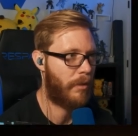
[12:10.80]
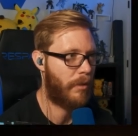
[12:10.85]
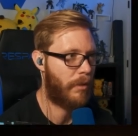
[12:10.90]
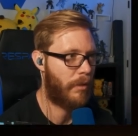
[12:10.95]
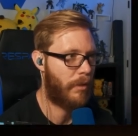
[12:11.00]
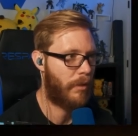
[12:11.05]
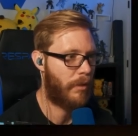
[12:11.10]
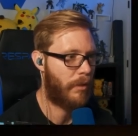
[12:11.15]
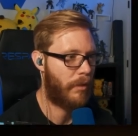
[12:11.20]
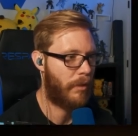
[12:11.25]

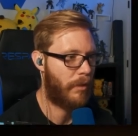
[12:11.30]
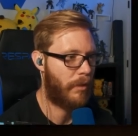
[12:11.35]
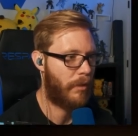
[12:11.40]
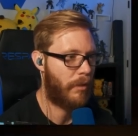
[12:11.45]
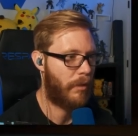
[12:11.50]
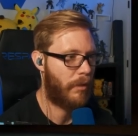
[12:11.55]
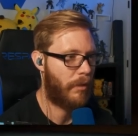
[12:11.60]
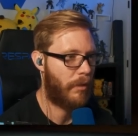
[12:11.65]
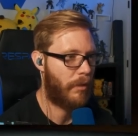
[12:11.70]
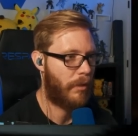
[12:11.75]

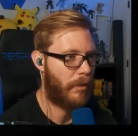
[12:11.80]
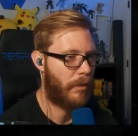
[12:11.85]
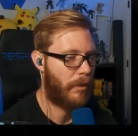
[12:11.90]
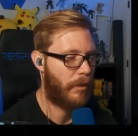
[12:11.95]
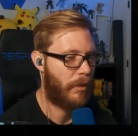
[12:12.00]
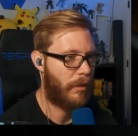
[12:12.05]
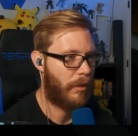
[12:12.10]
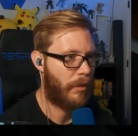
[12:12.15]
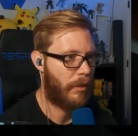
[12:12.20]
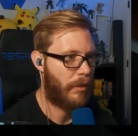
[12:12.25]

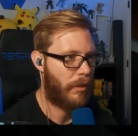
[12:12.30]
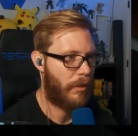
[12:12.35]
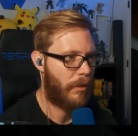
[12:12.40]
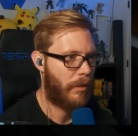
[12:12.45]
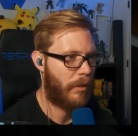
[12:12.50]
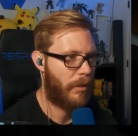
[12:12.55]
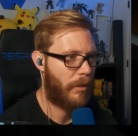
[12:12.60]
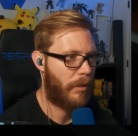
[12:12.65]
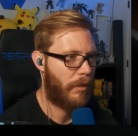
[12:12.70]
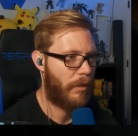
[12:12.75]

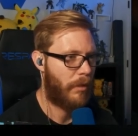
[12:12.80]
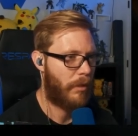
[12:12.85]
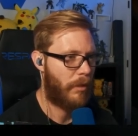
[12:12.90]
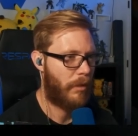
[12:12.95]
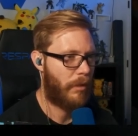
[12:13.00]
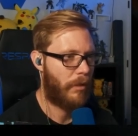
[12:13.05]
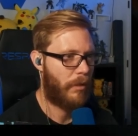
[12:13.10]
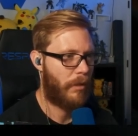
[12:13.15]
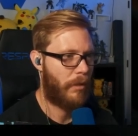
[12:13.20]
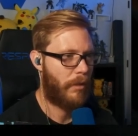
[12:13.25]

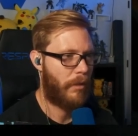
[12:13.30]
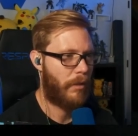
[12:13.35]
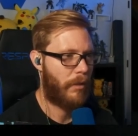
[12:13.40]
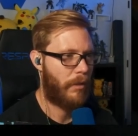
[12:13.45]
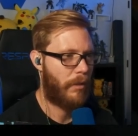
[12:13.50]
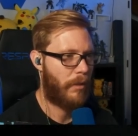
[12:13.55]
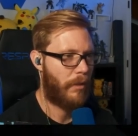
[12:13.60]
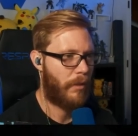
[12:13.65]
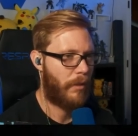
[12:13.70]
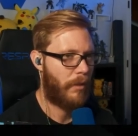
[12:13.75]

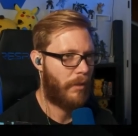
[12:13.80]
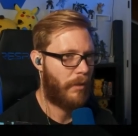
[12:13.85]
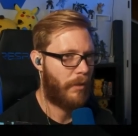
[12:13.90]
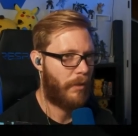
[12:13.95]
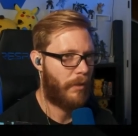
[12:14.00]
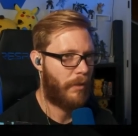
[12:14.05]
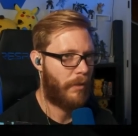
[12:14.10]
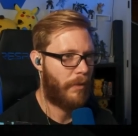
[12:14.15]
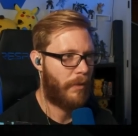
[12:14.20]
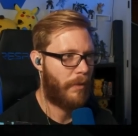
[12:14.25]

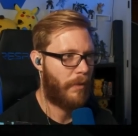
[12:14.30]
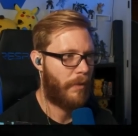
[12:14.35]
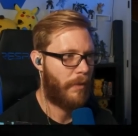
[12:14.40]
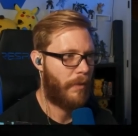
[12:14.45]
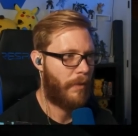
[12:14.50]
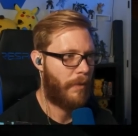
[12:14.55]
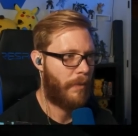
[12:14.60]
(silence)